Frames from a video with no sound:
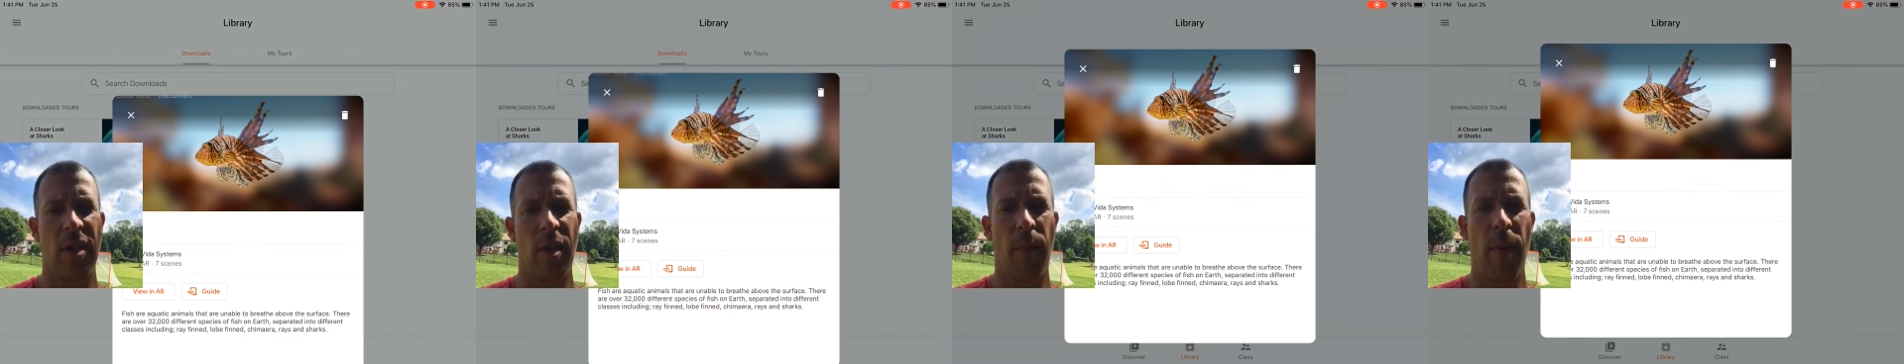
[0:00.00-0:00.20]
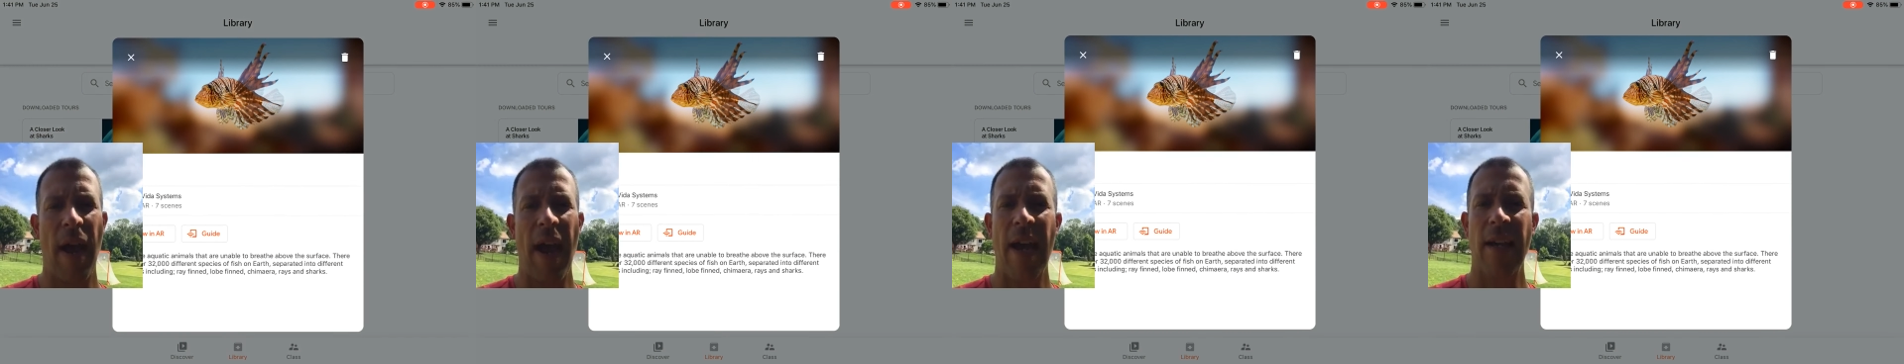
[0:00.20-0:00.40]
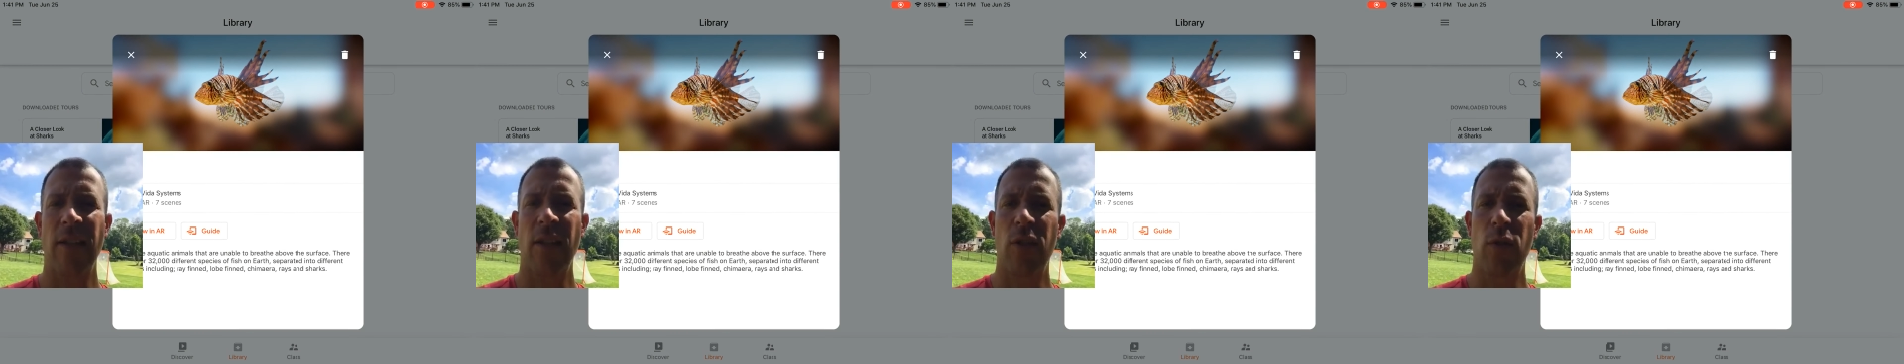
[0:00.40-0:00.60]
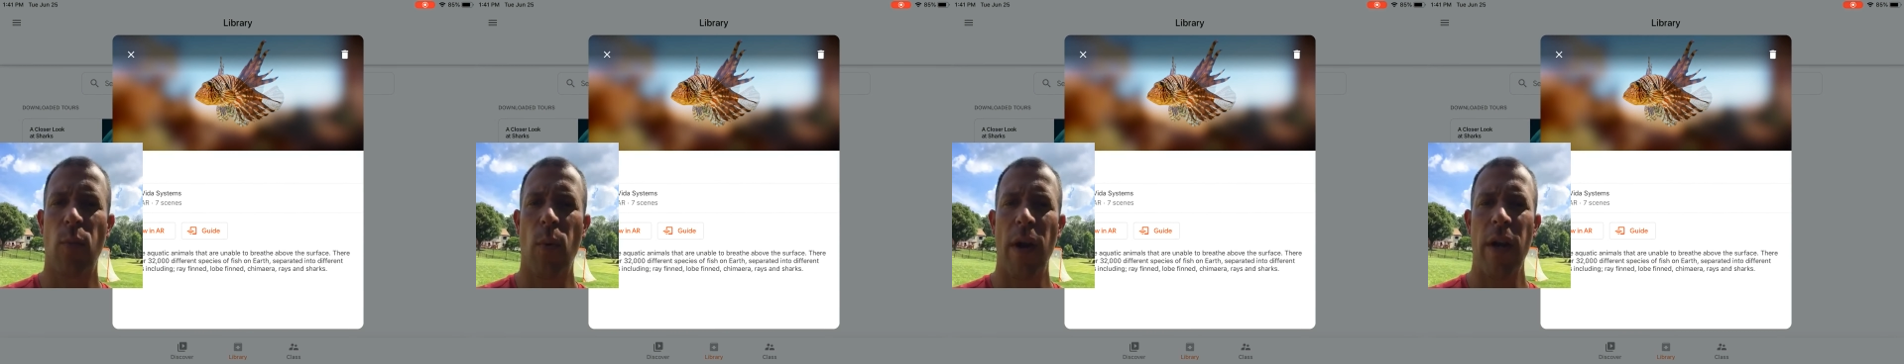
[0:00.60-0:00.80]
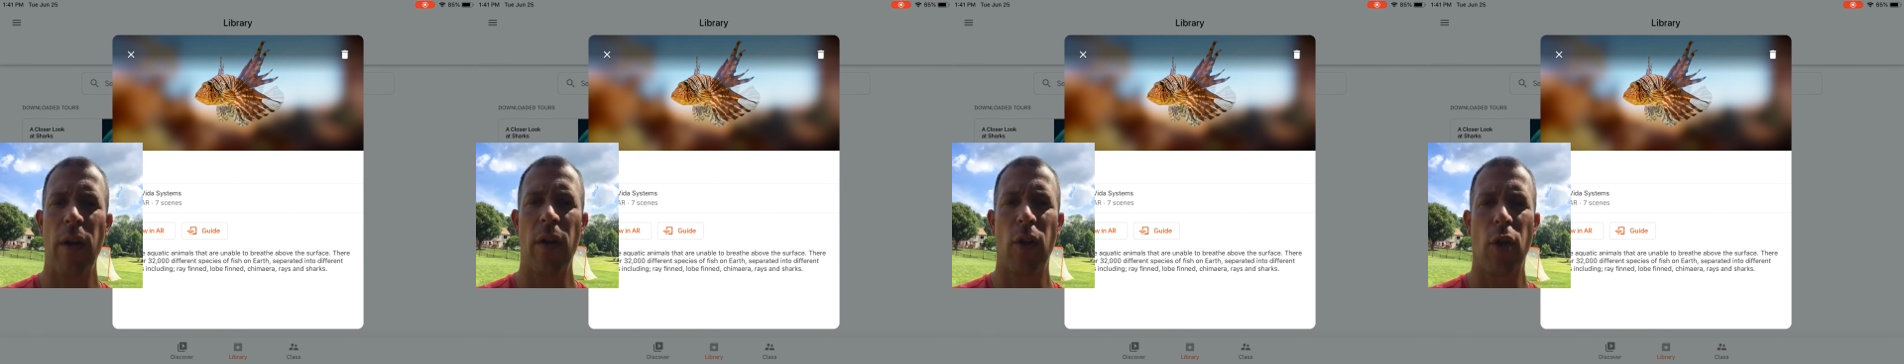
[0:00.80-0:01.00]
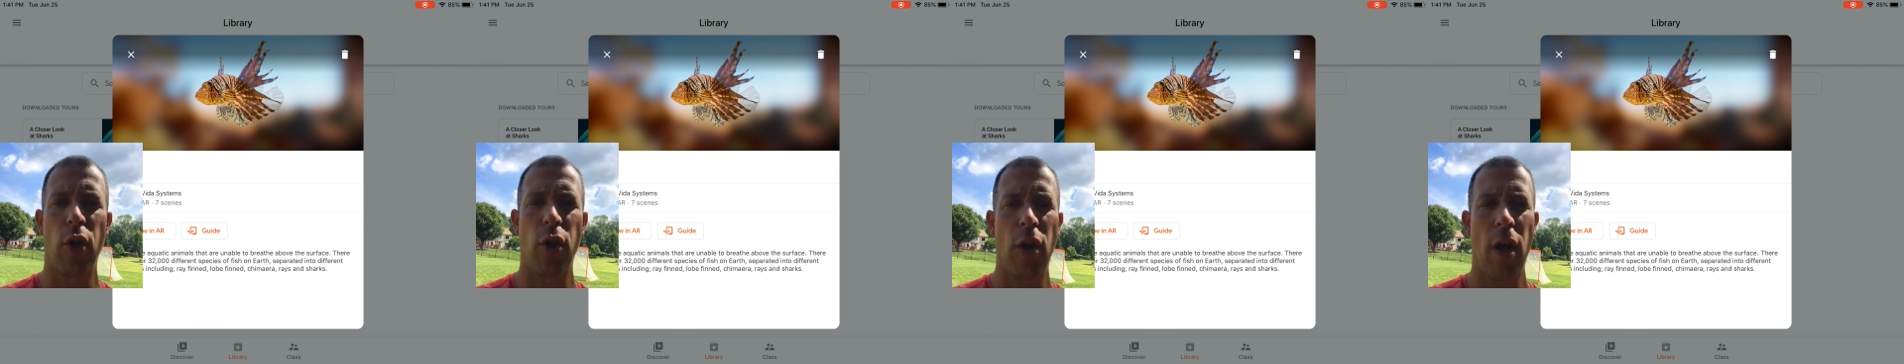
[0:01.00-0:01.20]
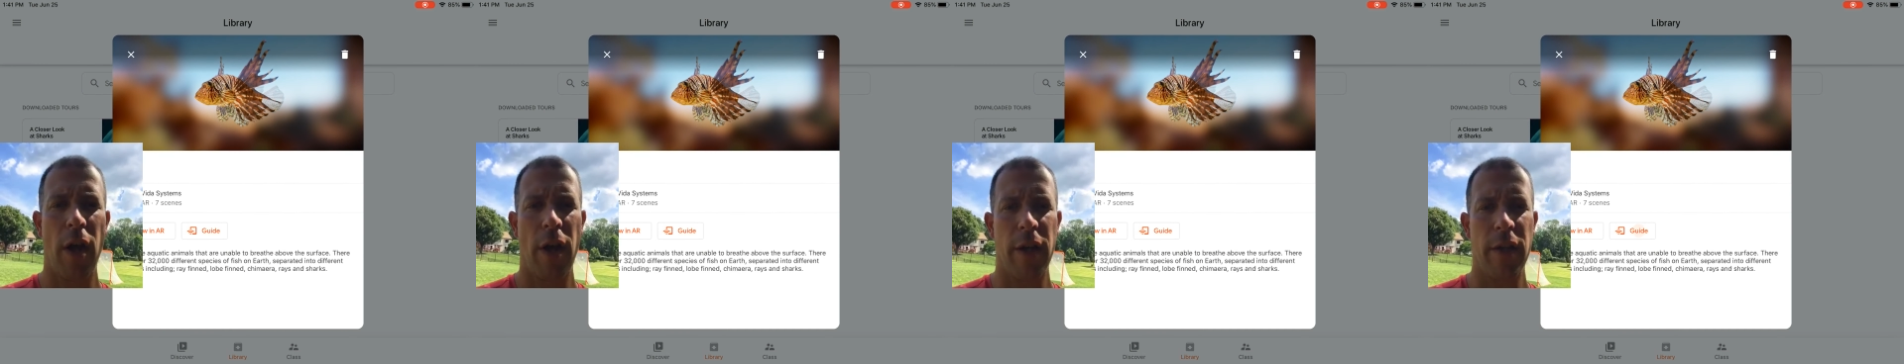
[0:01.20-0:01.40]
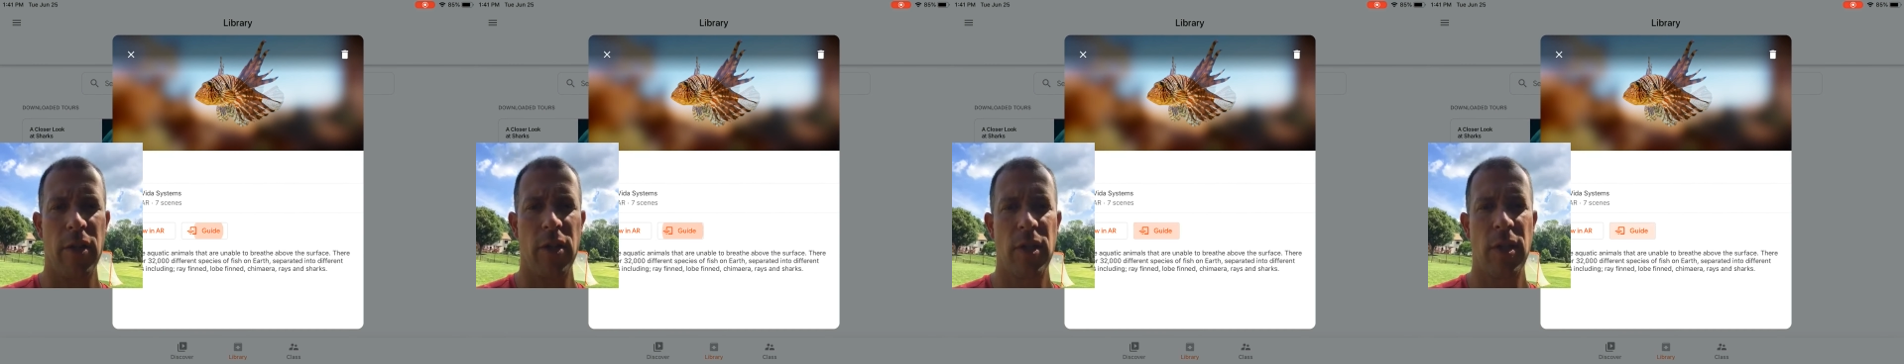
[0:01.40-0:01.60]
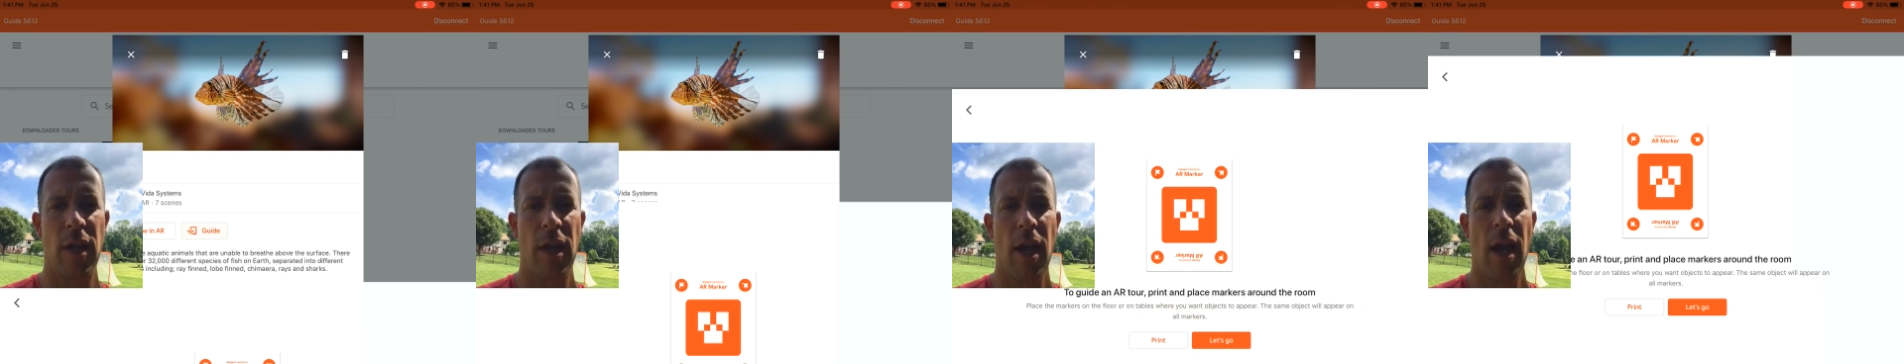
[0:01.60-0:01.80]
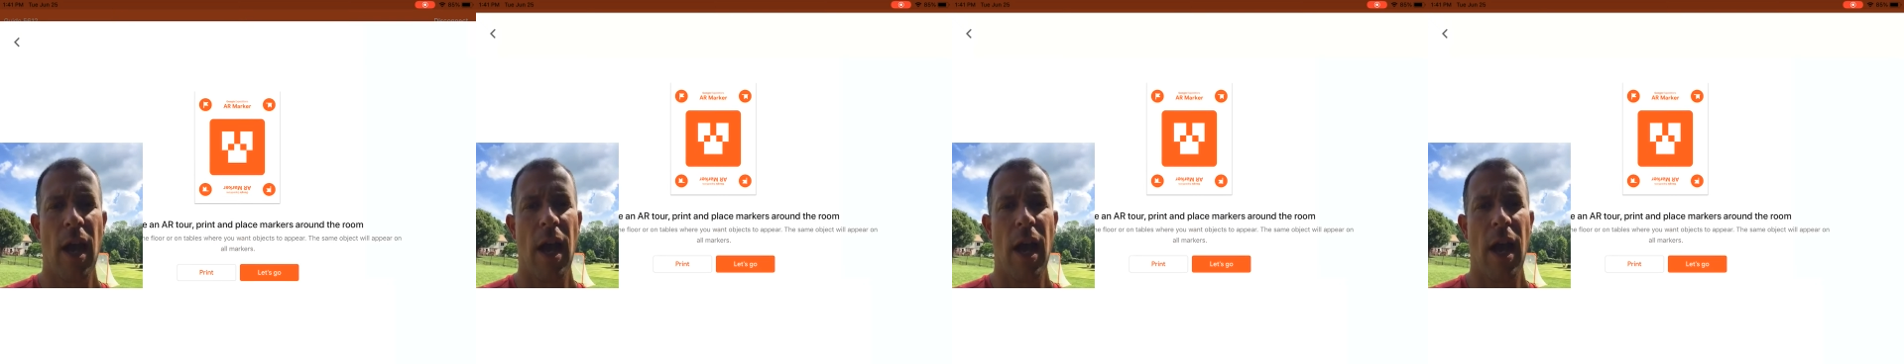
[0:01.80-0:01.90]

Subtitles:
in the past is when it launched,